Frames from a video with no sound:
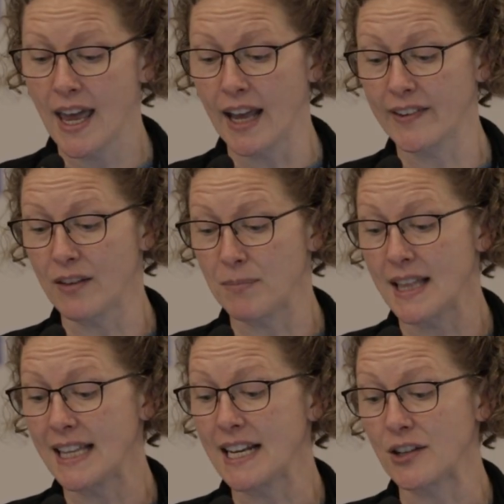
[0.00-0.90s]

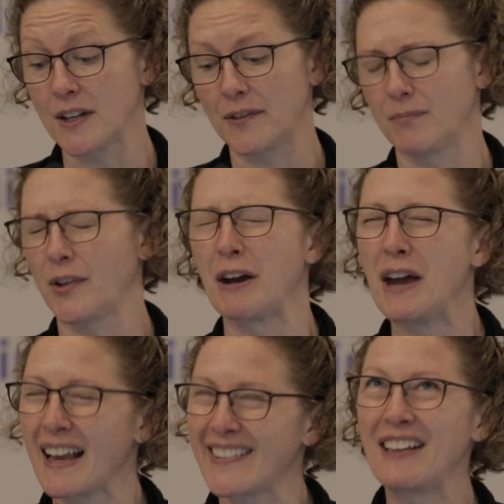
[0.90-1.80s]

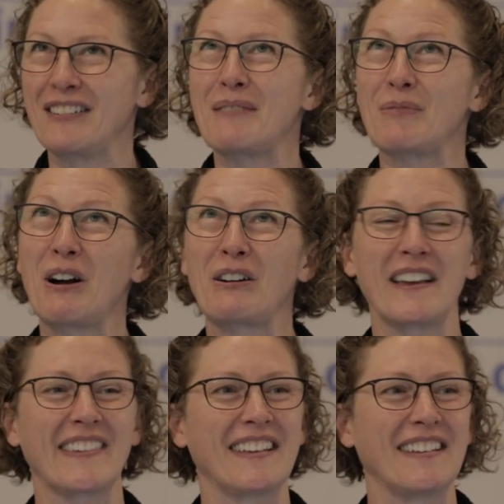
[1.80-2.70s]
accelerating
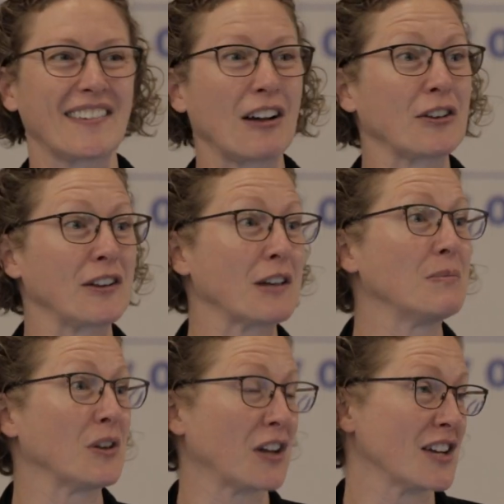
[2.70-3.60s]
progress in scholarly
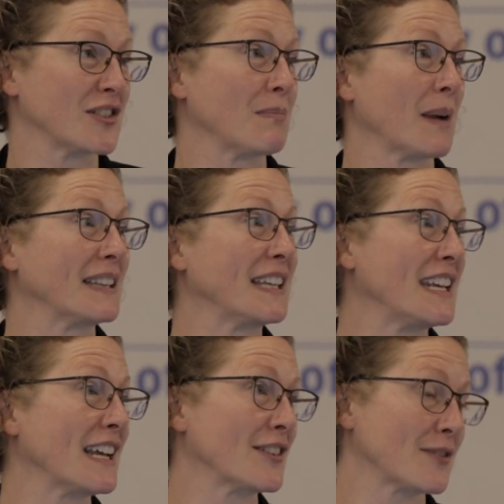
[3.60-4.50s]
communication by
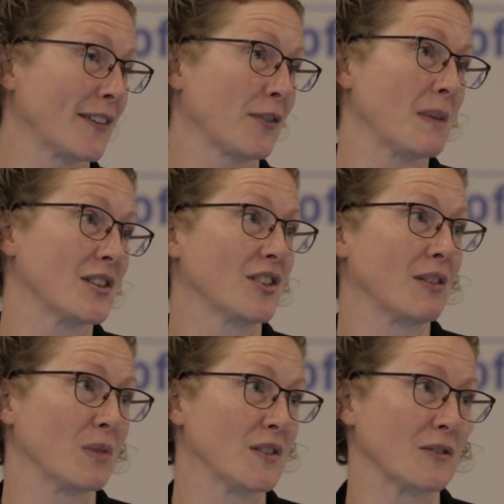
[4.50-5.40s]
leading a transformation
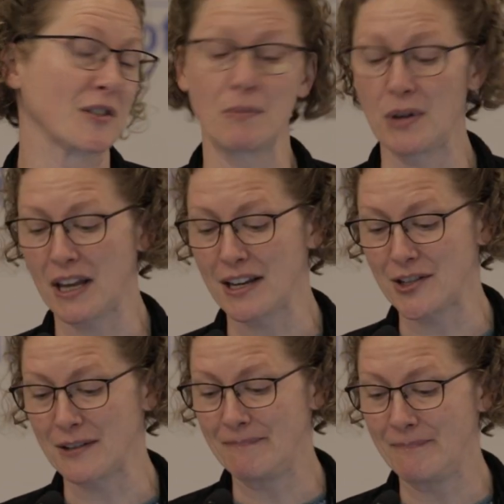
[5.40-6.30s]
in research
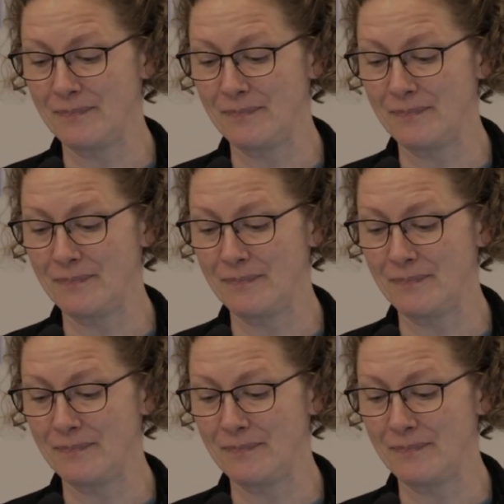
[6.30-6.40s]
communication.